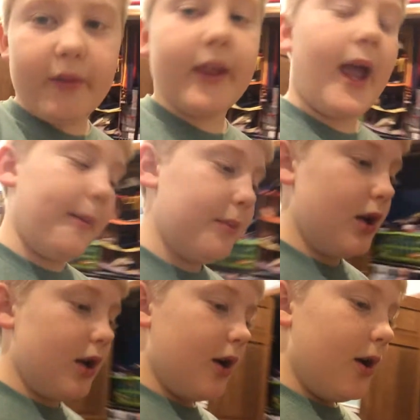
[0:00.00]
the game.
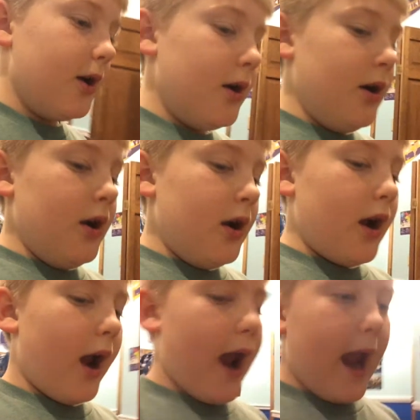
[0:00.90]

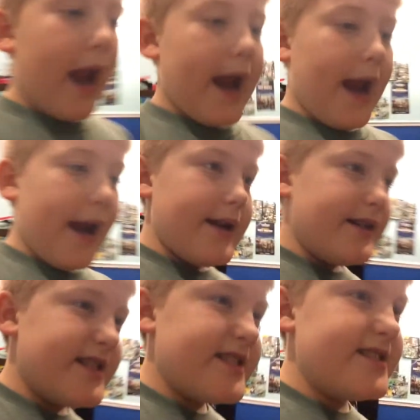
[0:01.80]

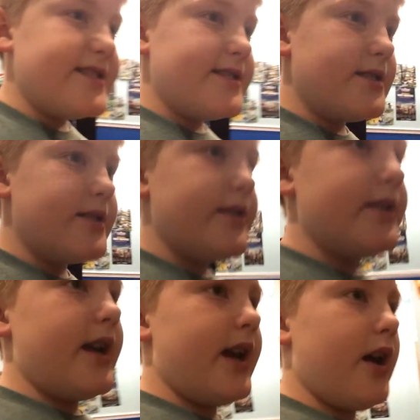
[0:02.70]
And
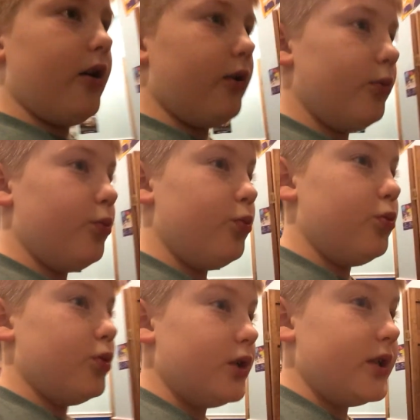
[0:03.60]
now,
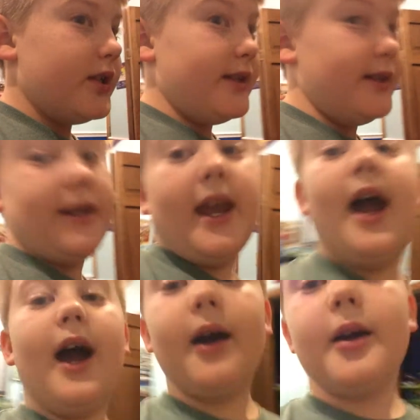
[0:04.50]

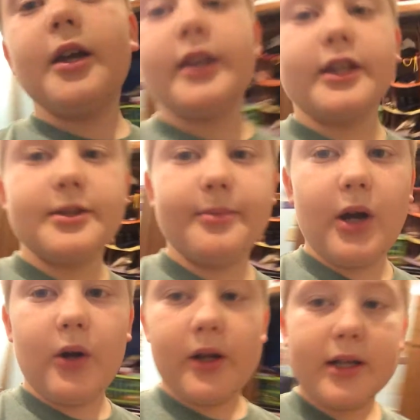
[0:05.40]
yeah, that's
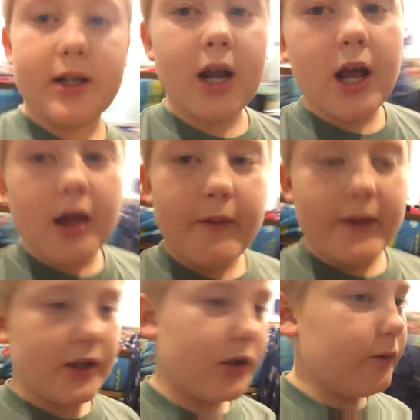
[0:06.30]
about it.
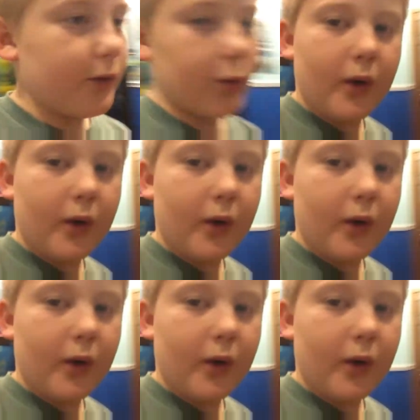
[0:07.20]
Thank you for